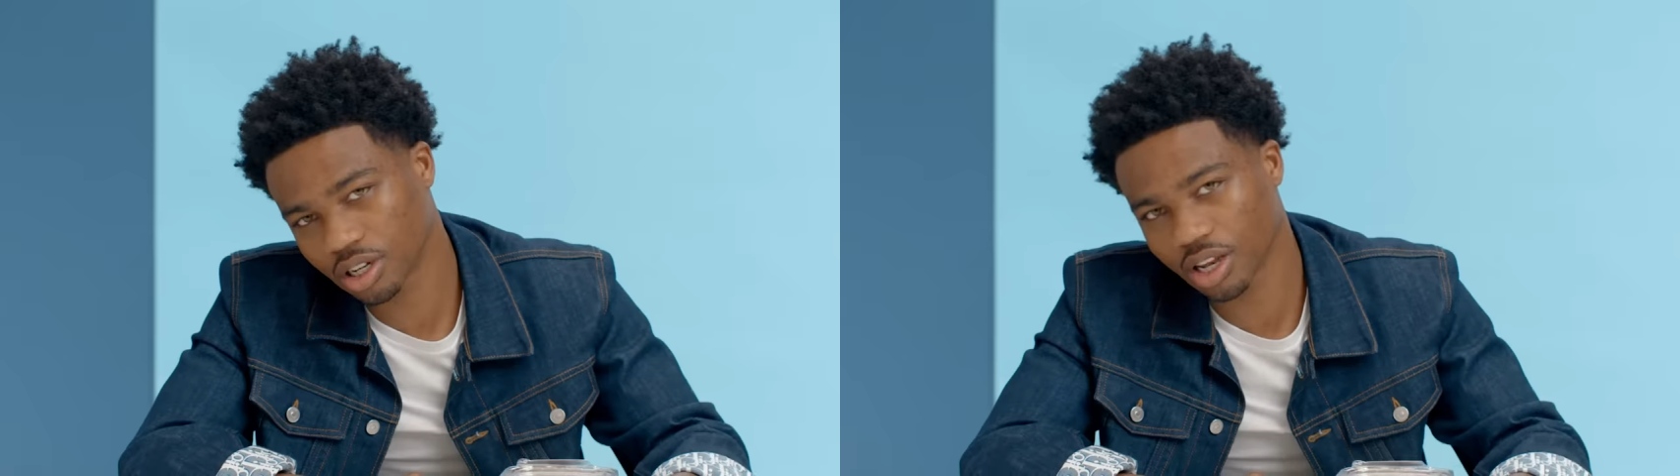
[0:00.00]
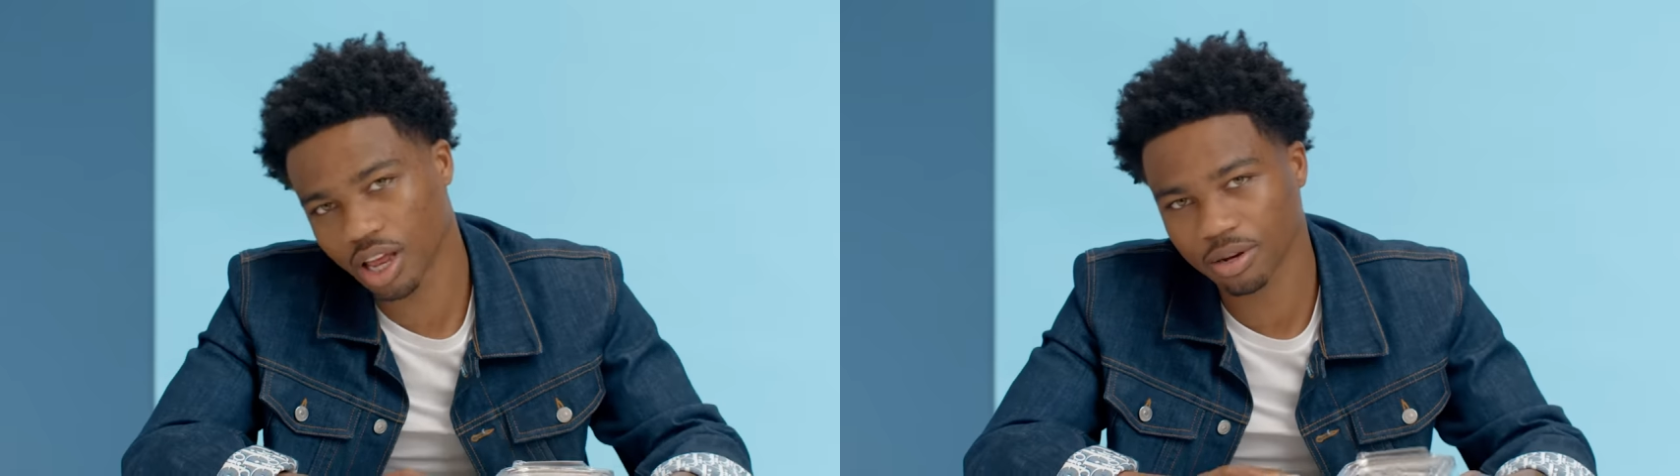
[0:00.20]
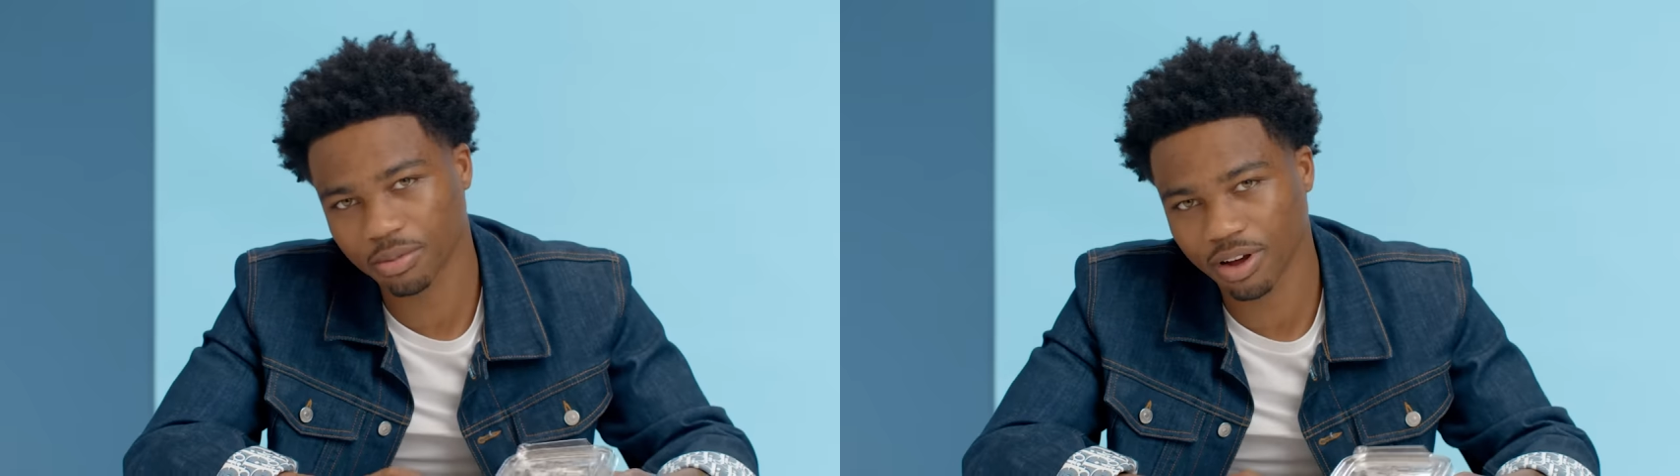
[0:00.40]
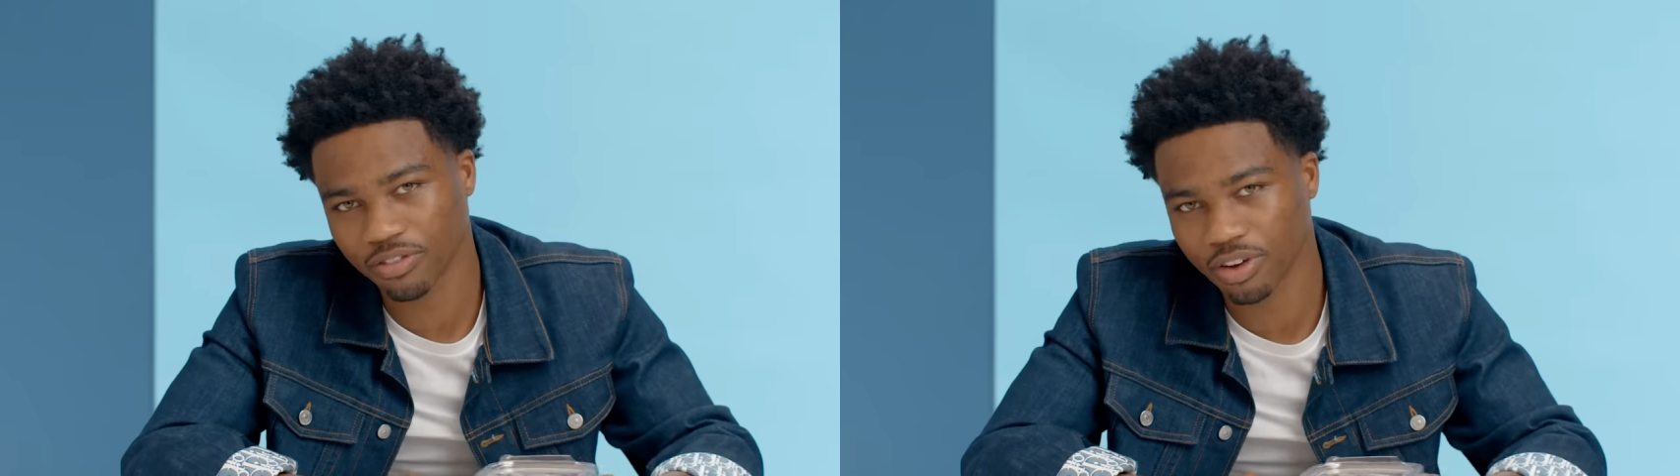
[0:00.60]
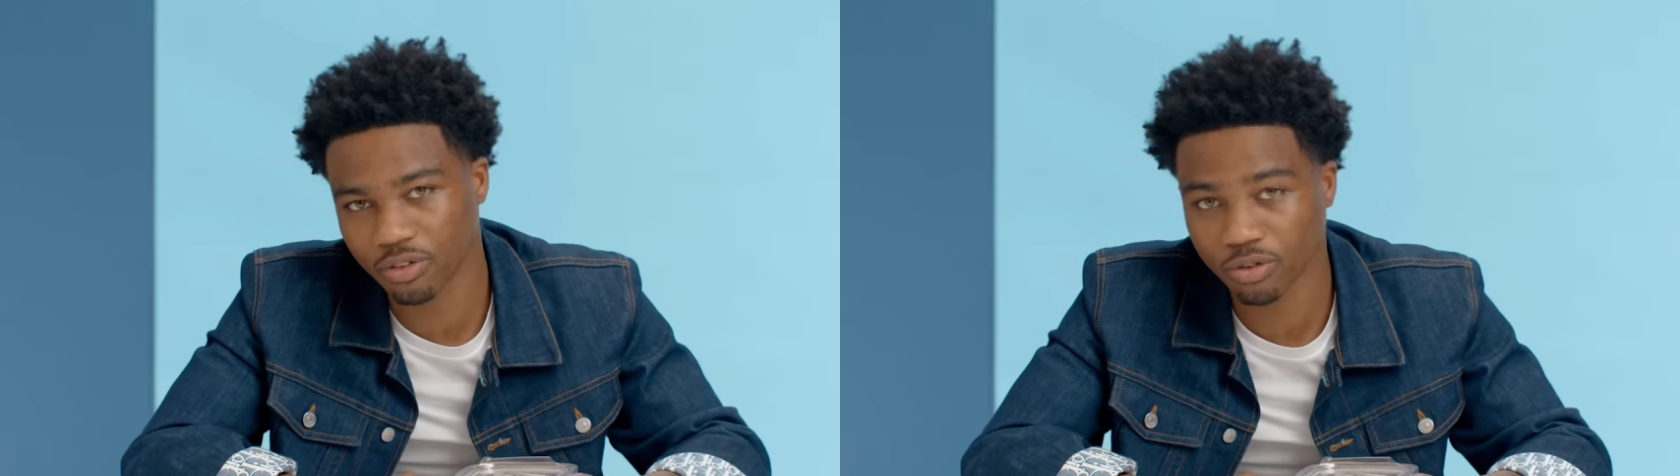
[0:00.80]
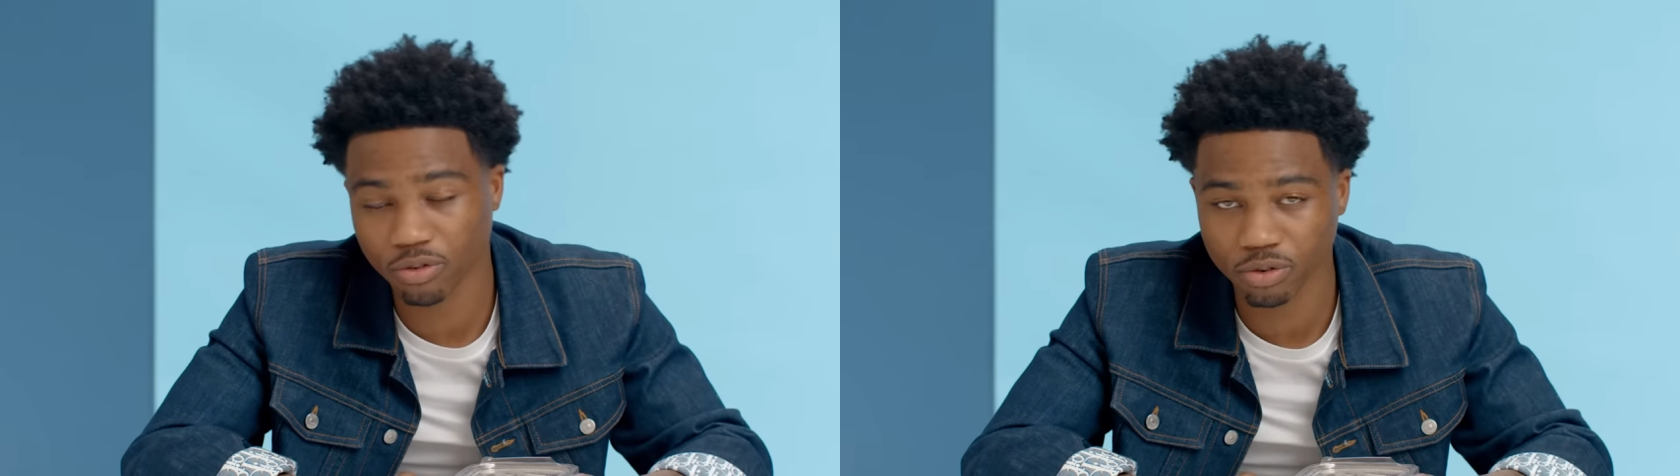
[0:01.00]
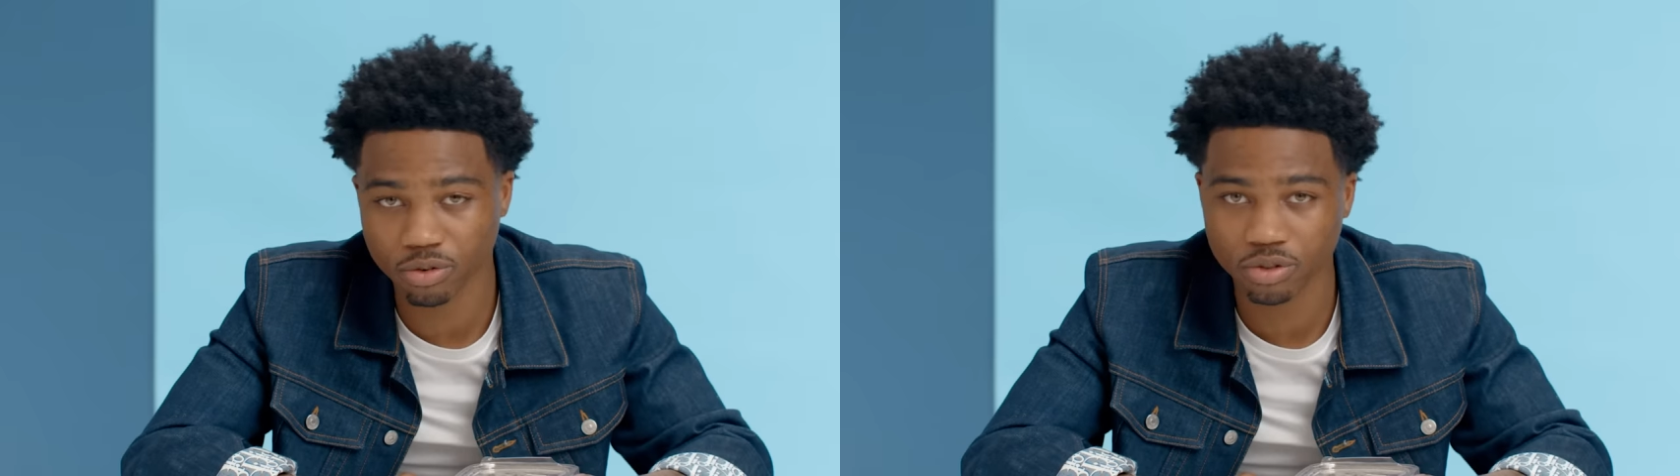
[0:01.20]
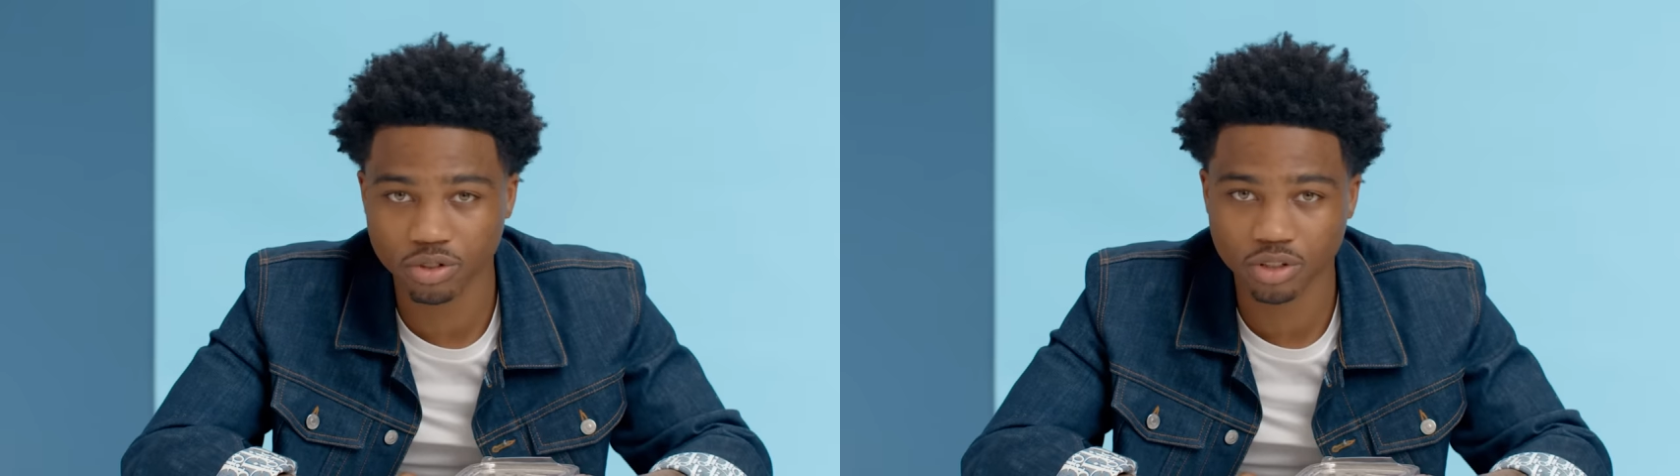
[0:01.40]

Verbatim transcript: They like my favorite fruit.